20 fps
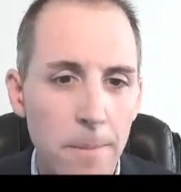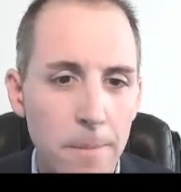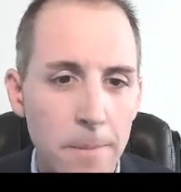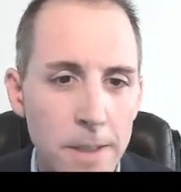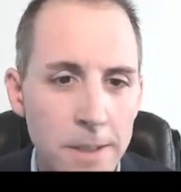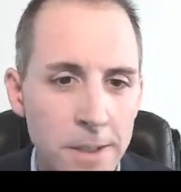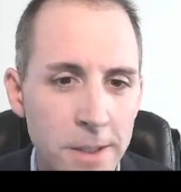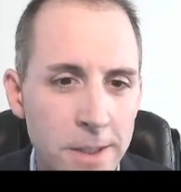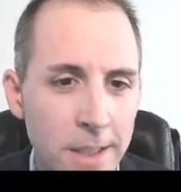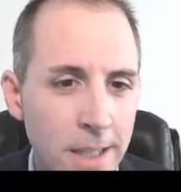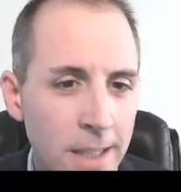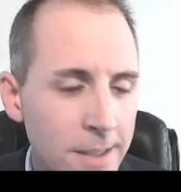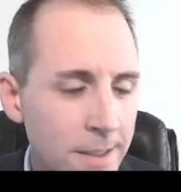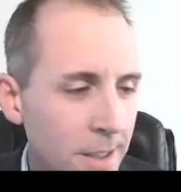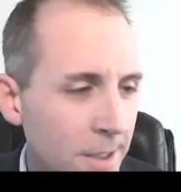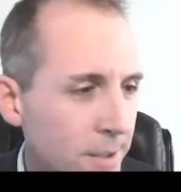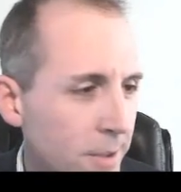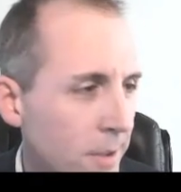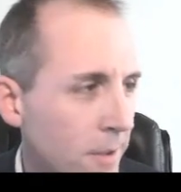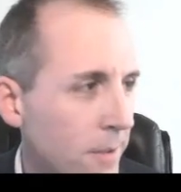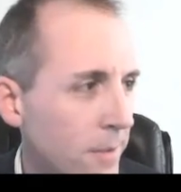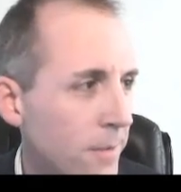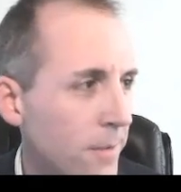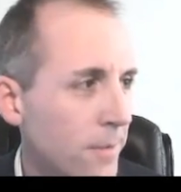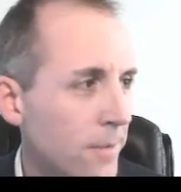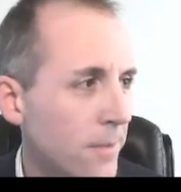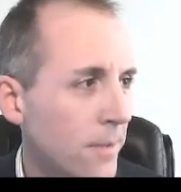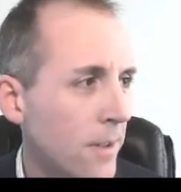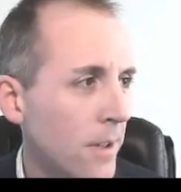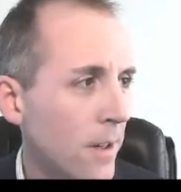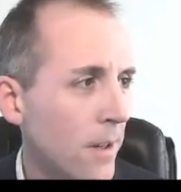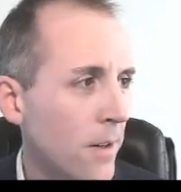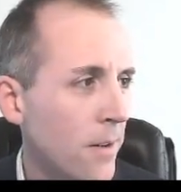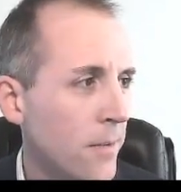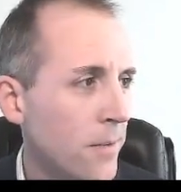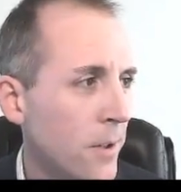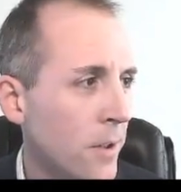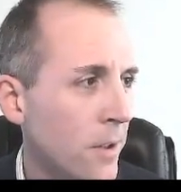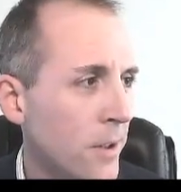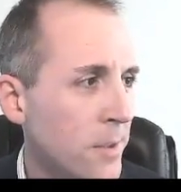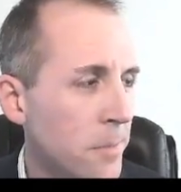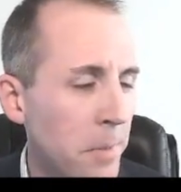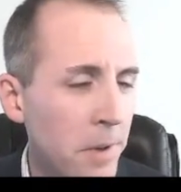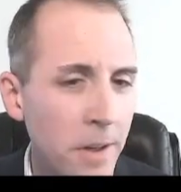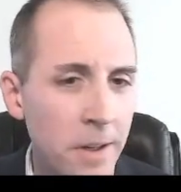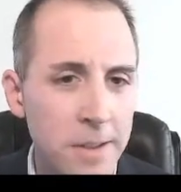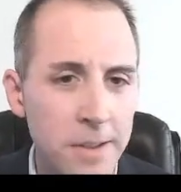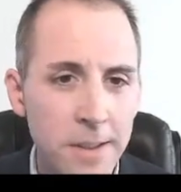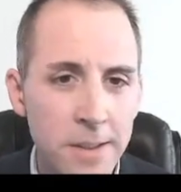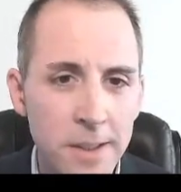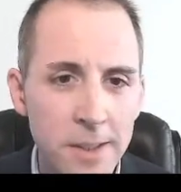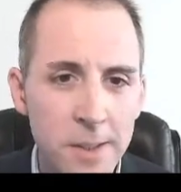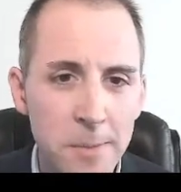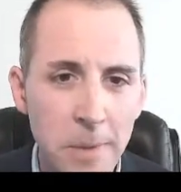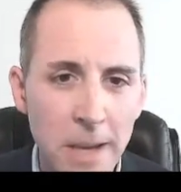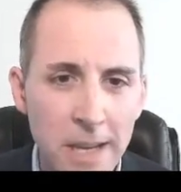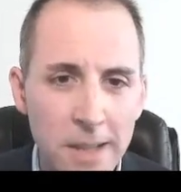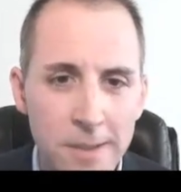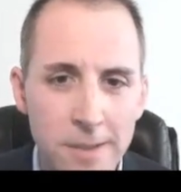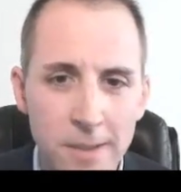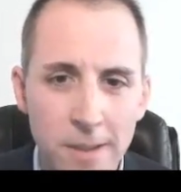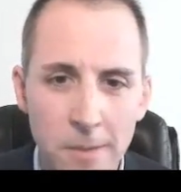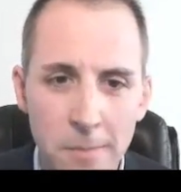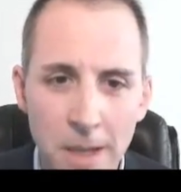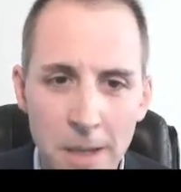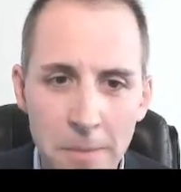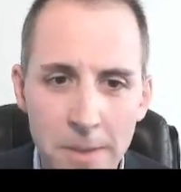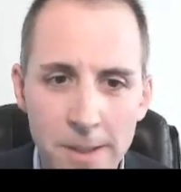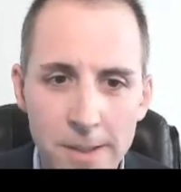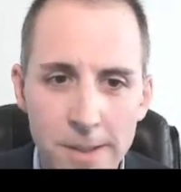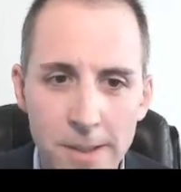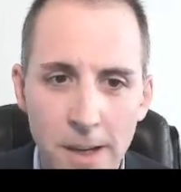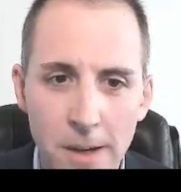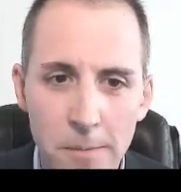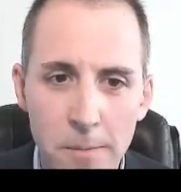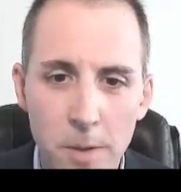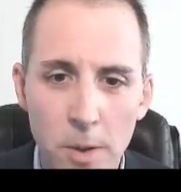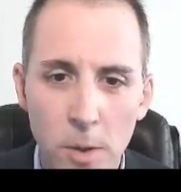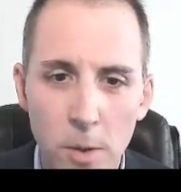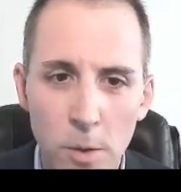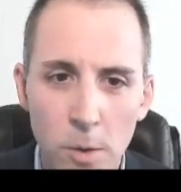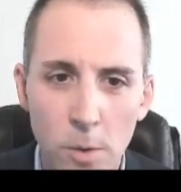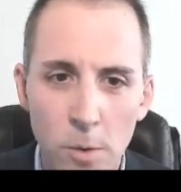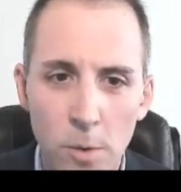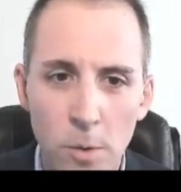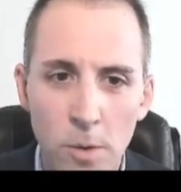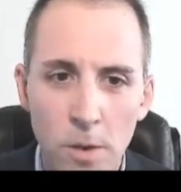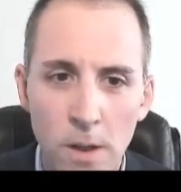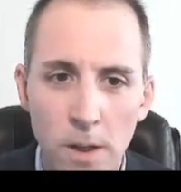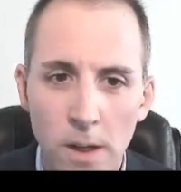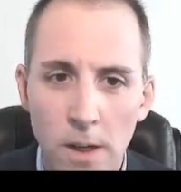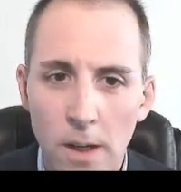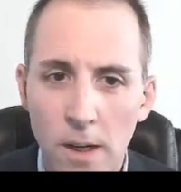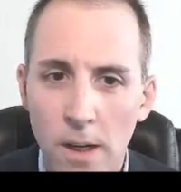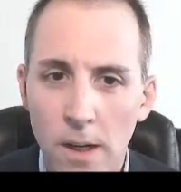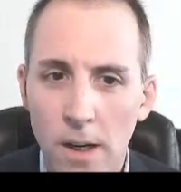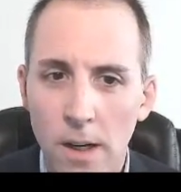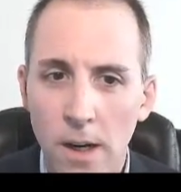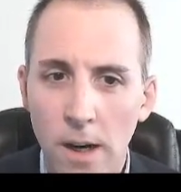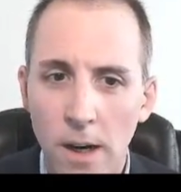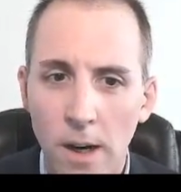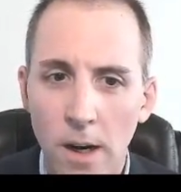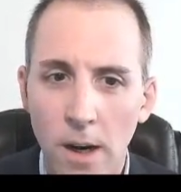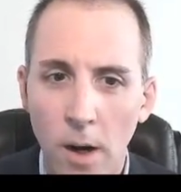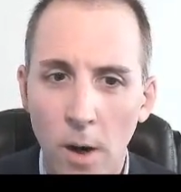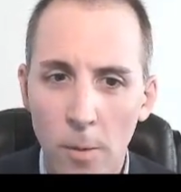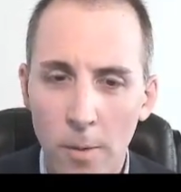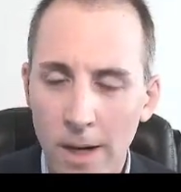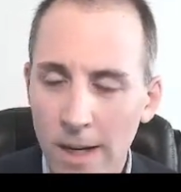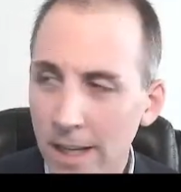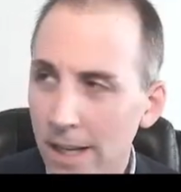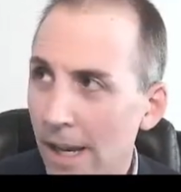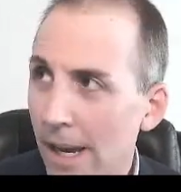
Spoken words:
is just to get a sense of your experience in this space. There may be some who already